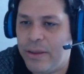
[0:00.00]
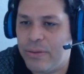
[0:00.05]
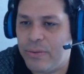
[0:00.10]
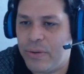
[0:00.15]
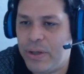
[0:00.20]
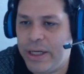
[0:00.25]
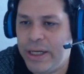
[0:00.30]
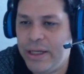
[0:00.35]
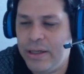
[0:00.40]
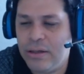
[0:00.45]

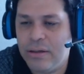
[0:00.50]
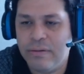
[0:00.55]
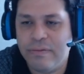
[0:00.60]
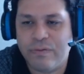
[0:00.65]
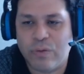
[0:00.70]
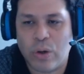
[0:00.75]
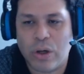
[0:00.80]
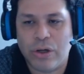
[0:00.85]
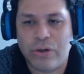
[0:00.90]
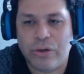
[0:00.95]
3,
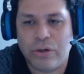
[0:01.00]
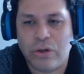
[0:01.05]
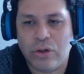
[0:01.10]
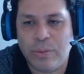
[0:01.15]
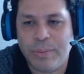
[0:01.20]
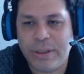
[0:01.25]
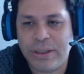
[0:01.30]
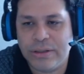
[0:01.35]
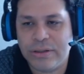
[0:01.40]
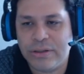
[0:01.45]
400
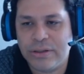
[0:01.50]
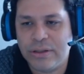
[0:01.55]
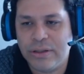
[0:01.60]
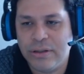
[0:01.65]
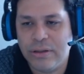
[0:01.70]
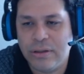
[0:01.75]
lumens,